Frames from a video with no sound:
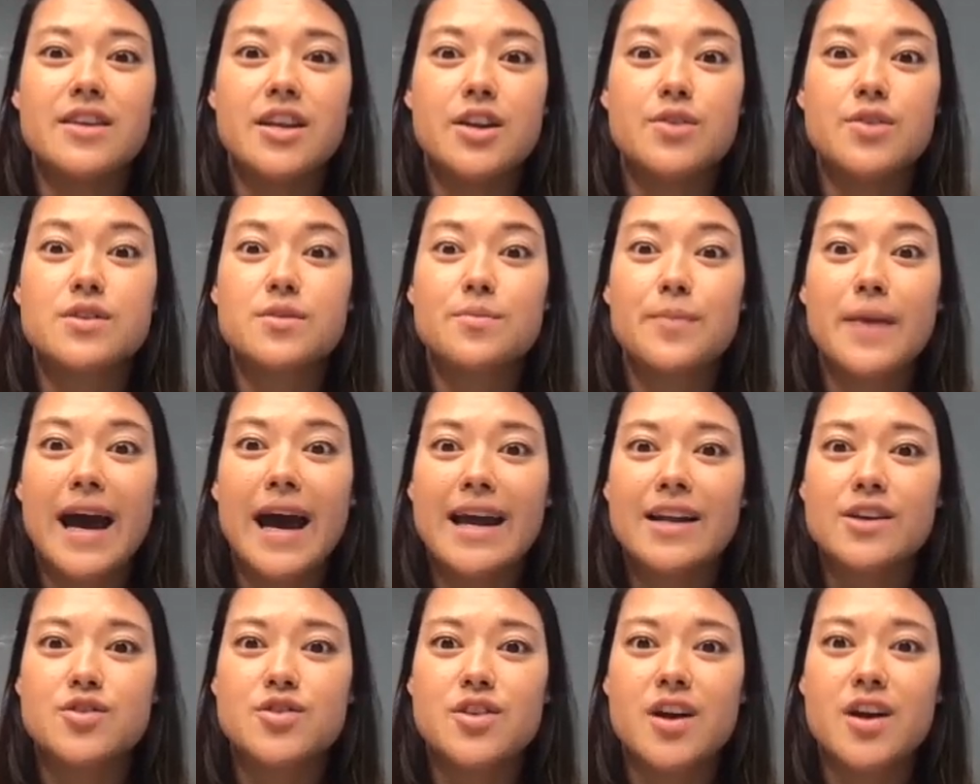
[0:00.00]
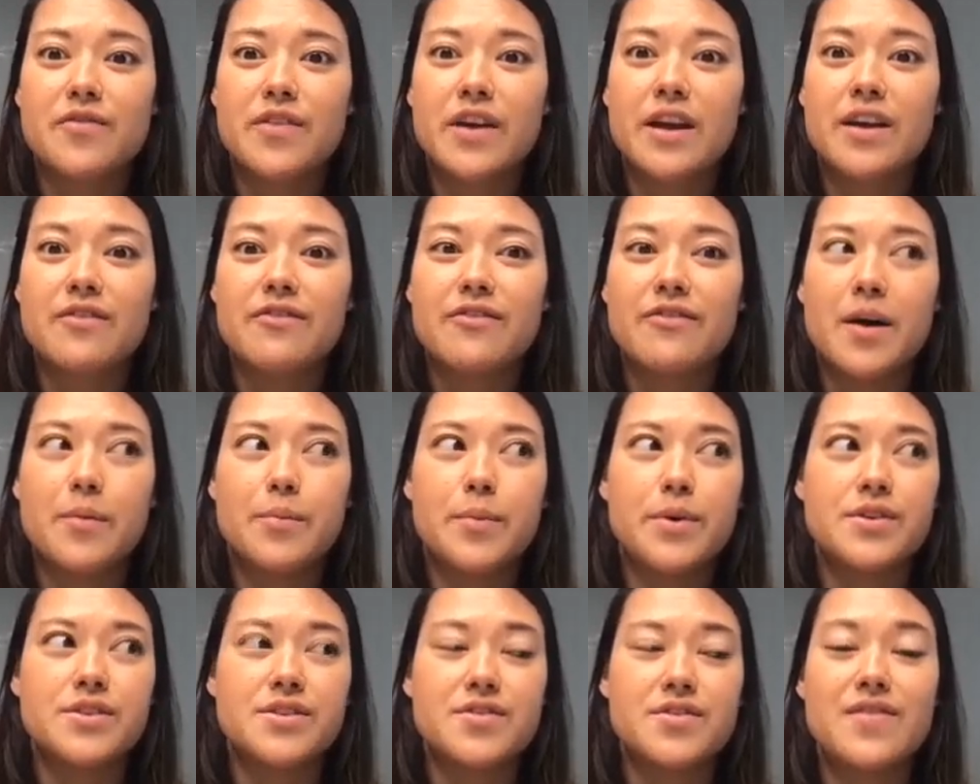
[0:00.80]
you know, some catastrophic vet
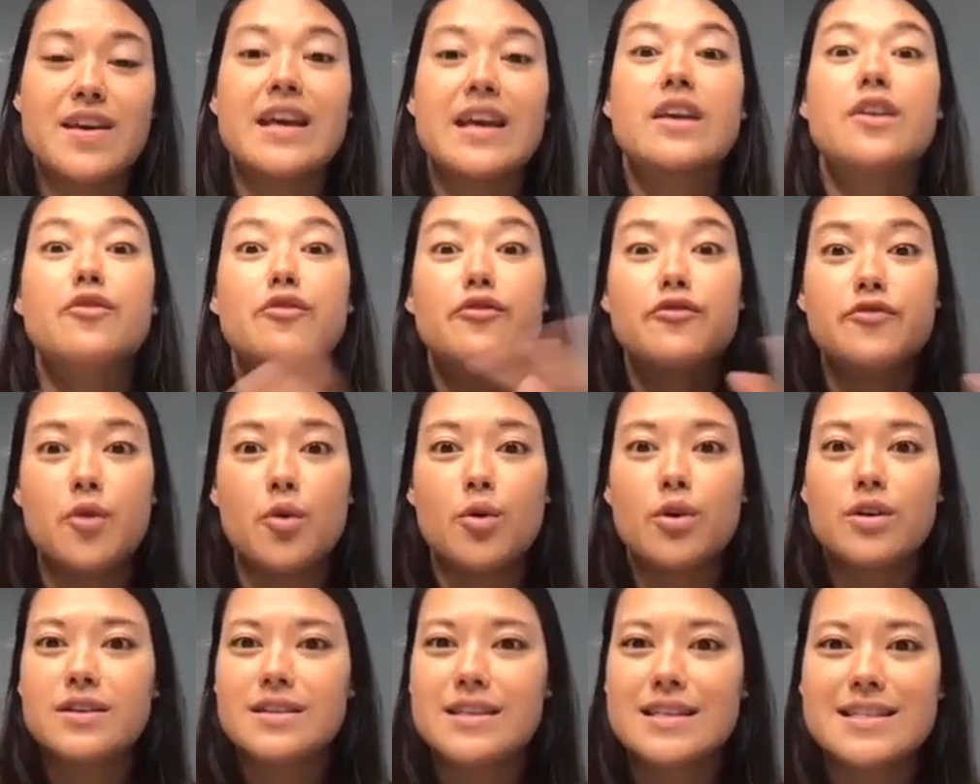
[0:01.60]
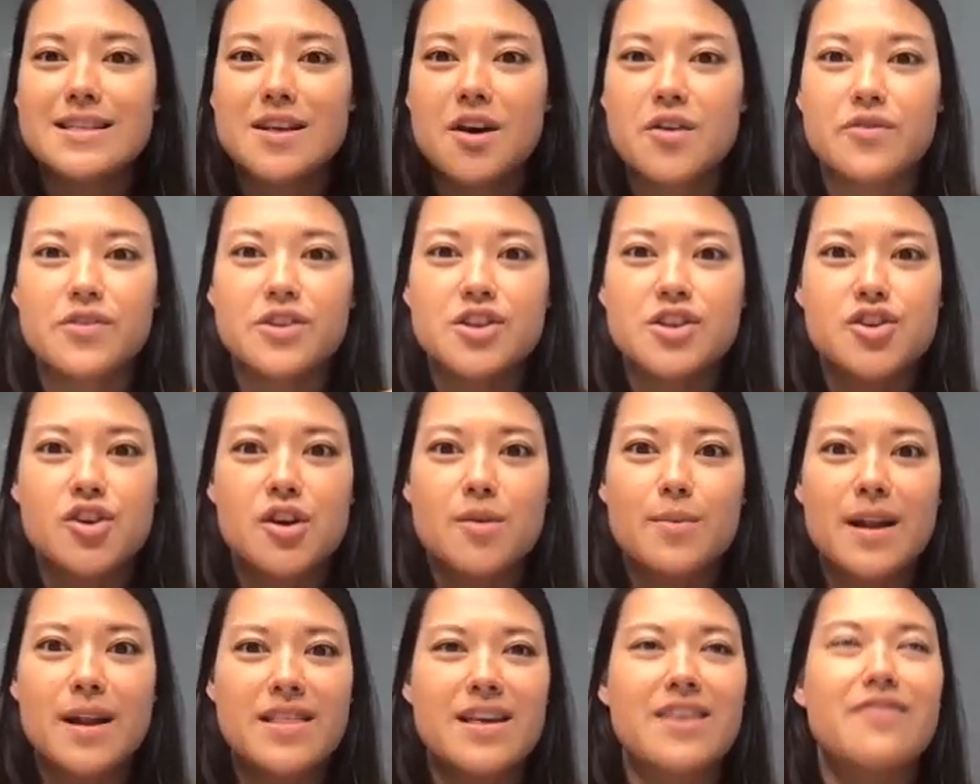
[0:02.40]
bills, and they can afford to
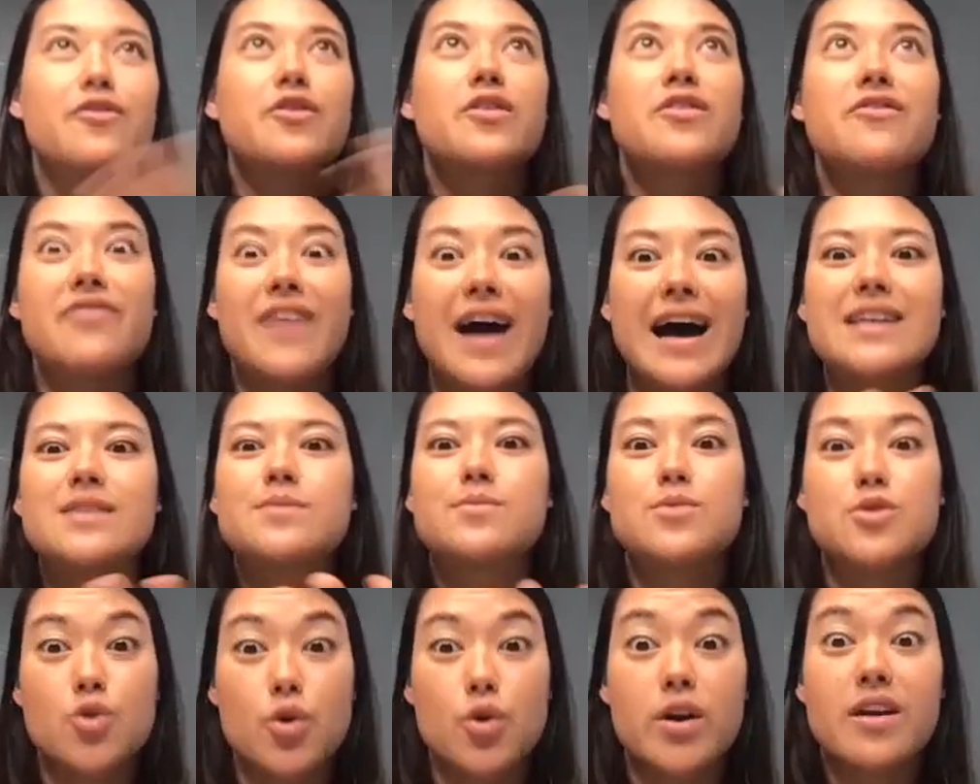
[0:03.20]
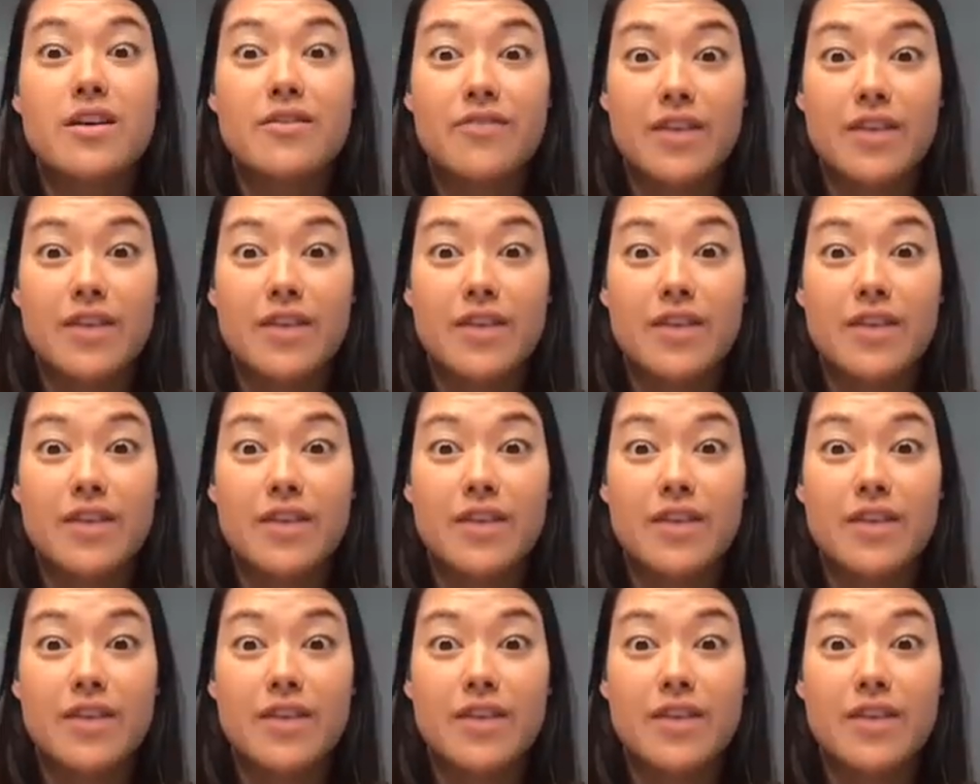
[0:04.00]
self-insure. But I think for the vast majority of